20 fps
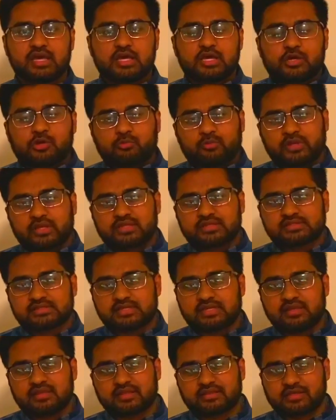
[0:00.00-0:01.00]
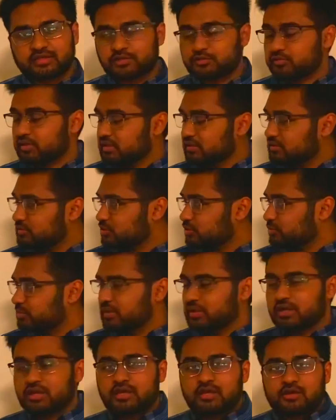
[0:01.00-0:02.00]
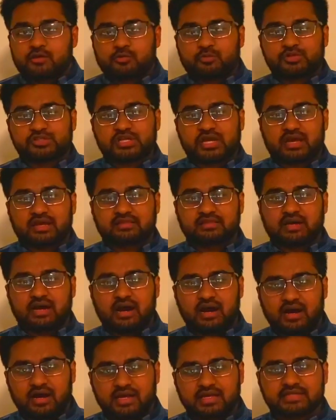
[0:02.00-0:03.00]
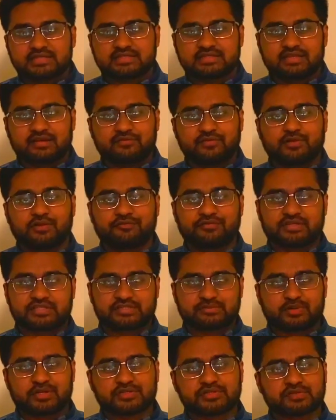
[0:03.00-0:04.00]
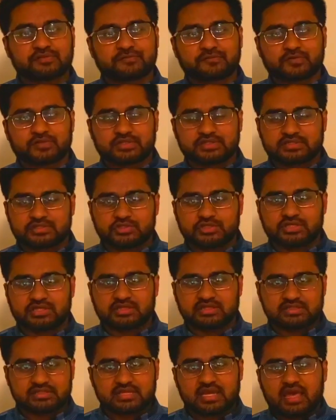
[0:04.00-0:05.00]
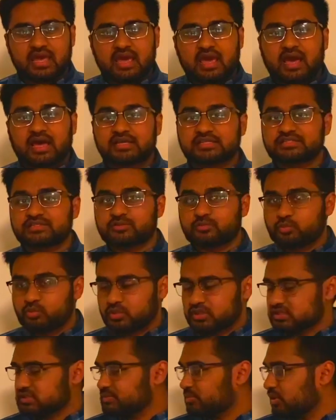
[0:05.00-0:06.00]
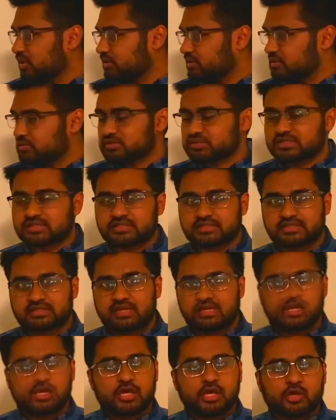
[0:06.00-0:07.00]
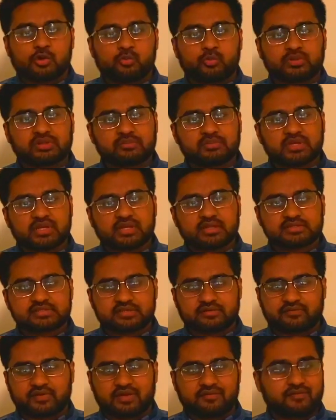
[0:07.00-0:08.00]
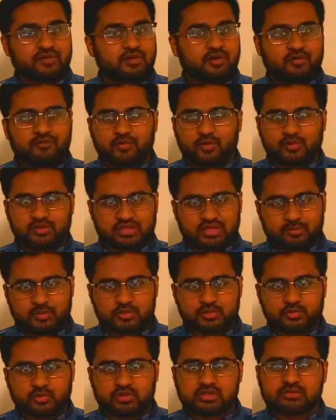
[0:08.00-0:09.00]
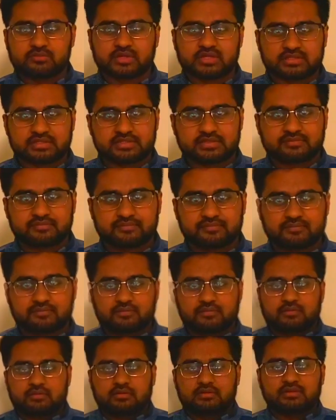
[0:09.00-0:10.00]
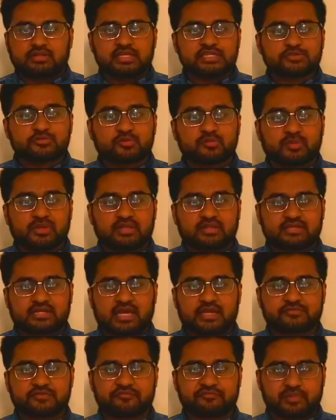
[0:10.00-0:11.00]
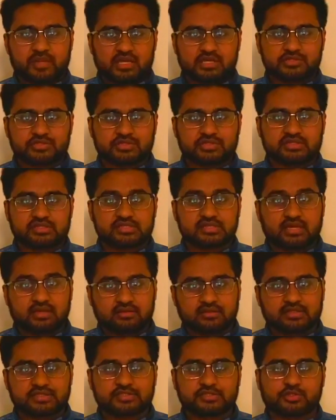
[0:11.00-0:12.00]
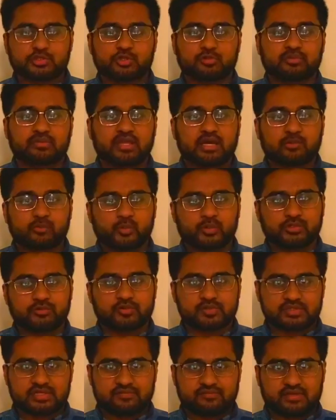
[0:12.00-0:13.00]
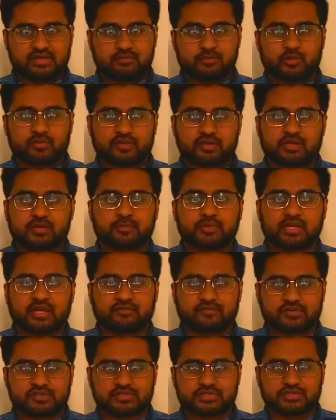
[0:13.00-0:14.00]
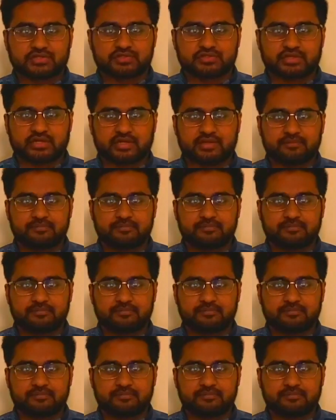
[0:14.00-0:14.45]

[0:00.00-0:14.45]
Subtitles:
we can see that the green group, which had the highest level of expression for these genes, has the worst prognosis, with a median survival of only about 20 months. These would be the types of patients in this group that would receive chemotherapy after surgery.